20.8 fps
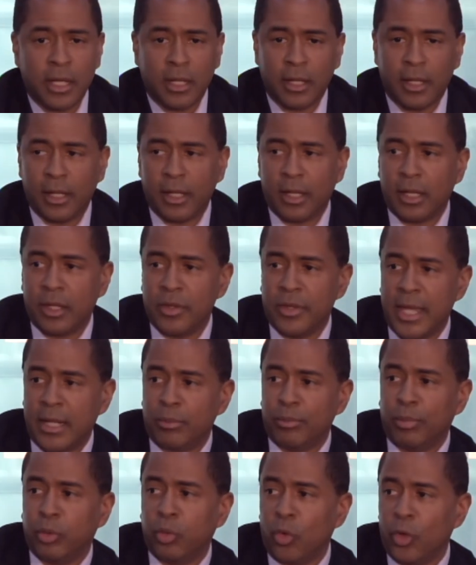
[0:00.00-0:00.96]
that
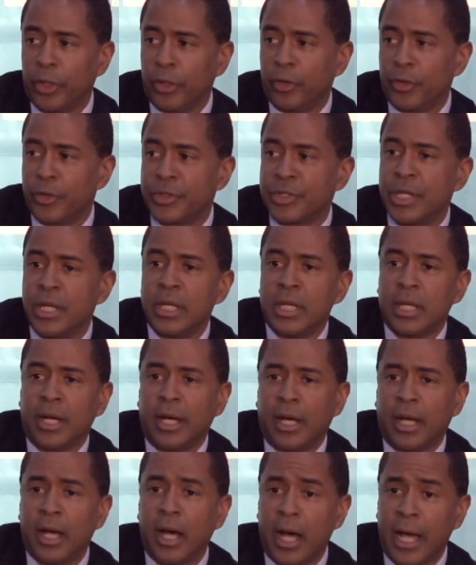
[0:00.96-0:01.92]
employers
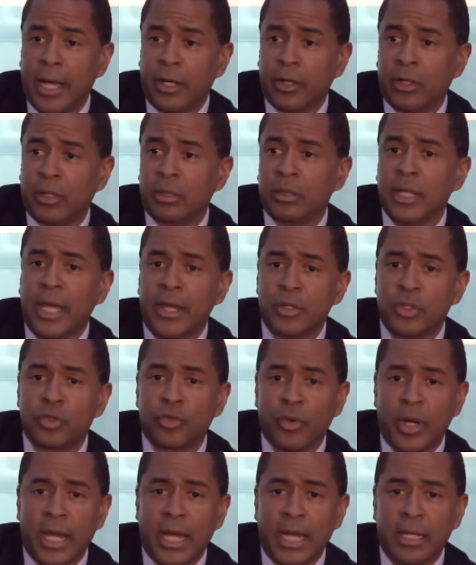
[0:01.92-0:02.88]
hire and
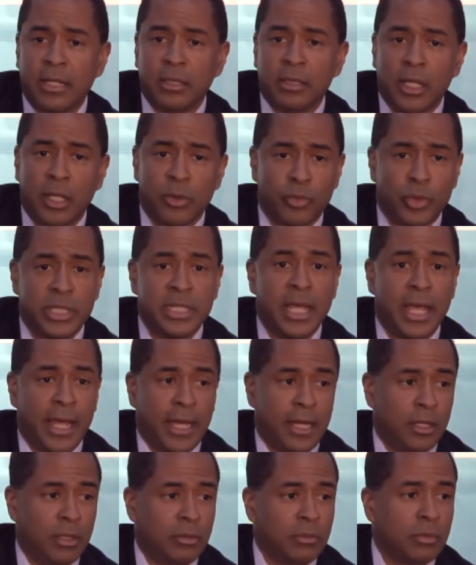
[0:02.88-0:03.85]
train and
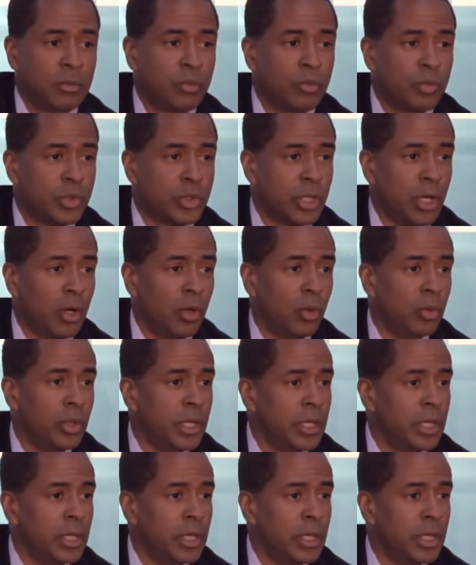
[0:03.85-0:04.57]
retain. So